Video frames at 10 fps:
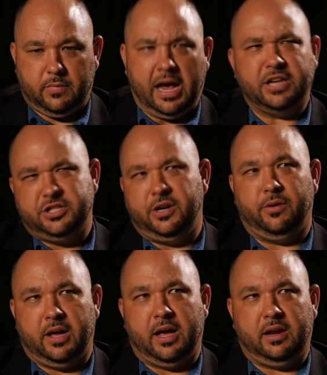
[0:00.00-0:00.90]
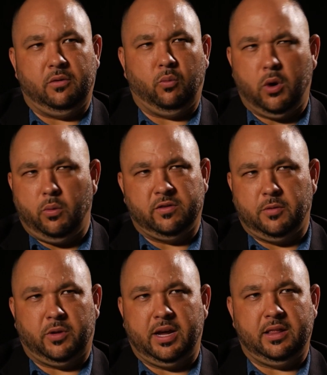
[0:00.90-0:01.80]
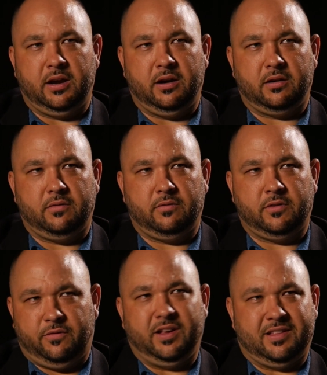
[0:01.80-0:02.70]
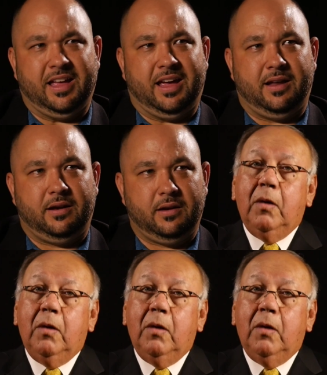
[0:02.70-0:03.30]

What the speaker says: How'd you know that, and what was the plan there to fix that?